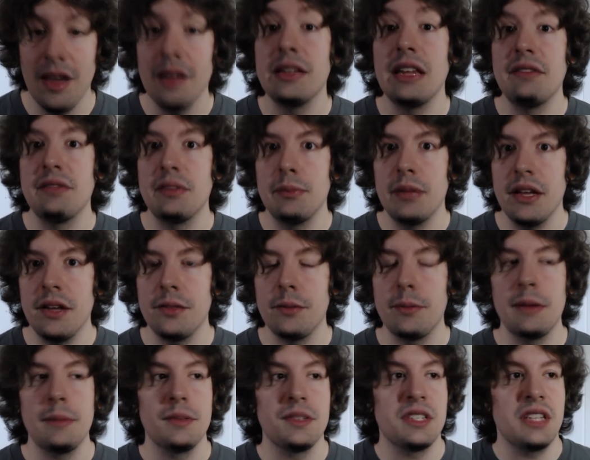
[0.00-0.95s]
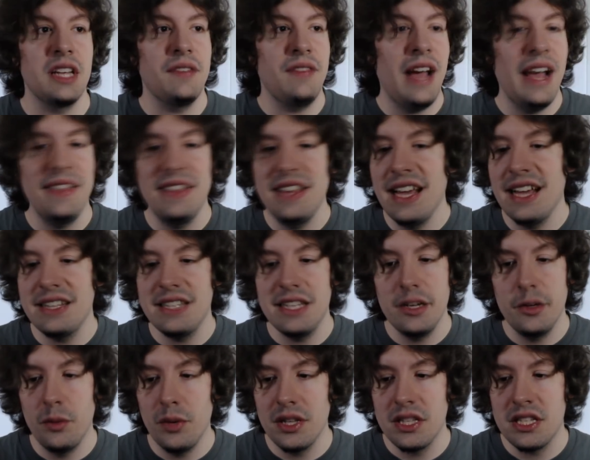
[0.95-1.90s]
I'd love to play other people's stuff. I had the
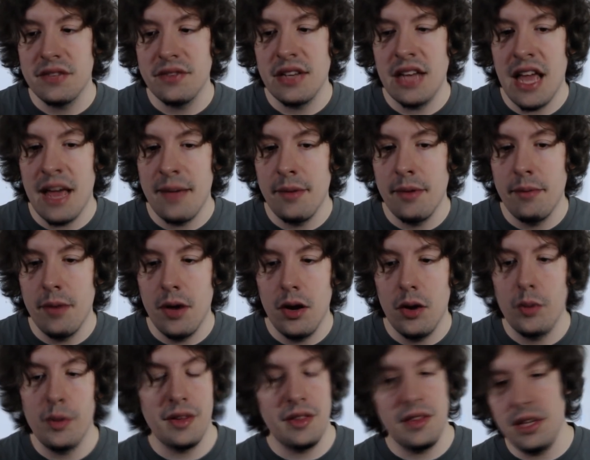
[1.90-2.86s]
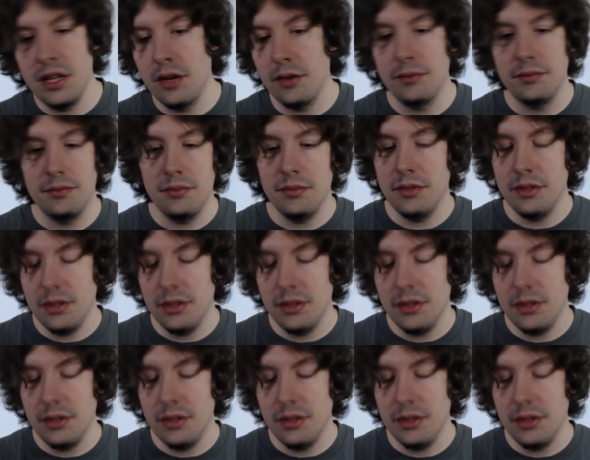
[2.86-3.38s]
idea once of an MMO with, you know,